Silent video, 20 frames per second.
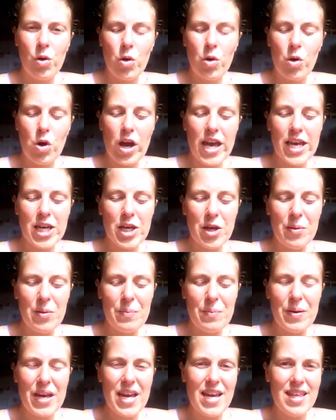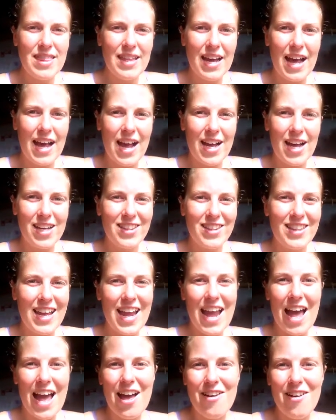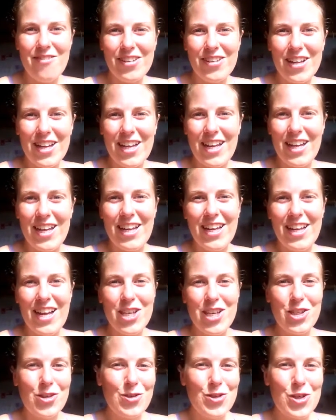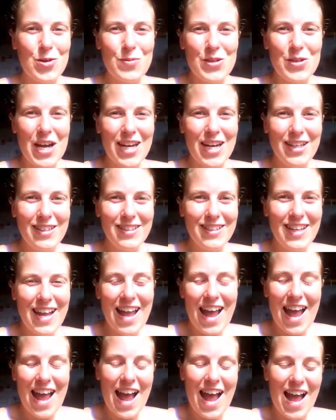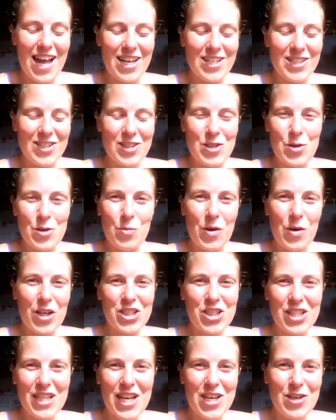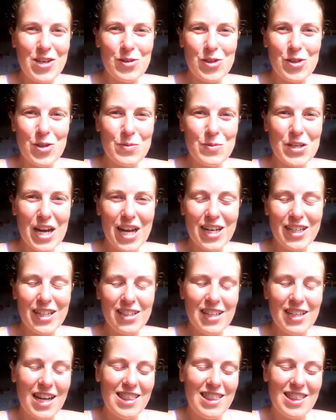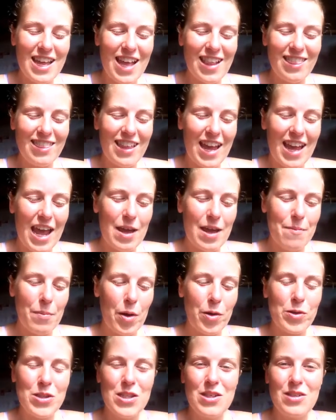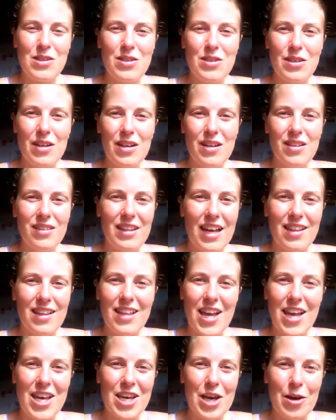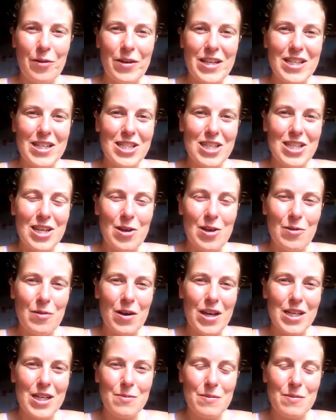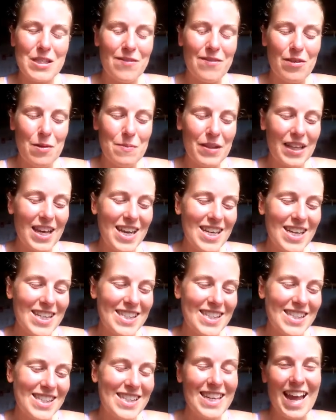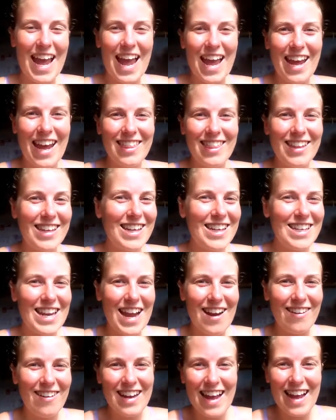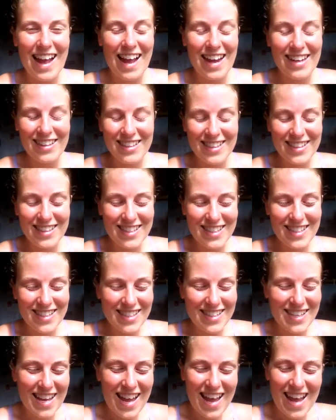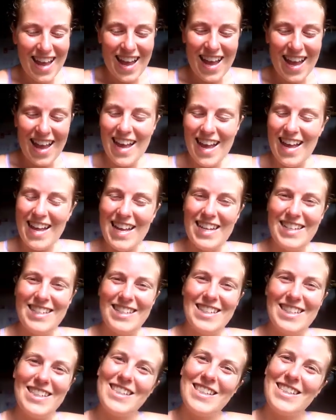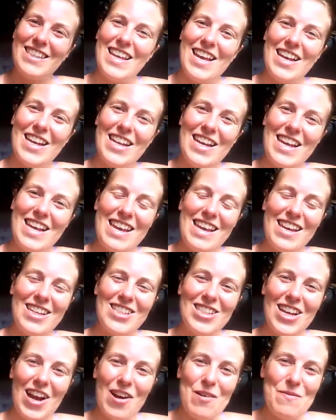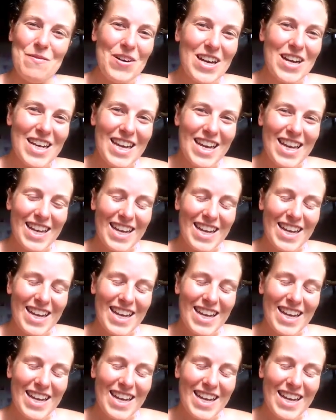it could be that they have a YouTube channel and you're watching their YouTube channel, and then they post that they're going to a specific place, say the Canary Islands, and they're gonna eat cherimoya,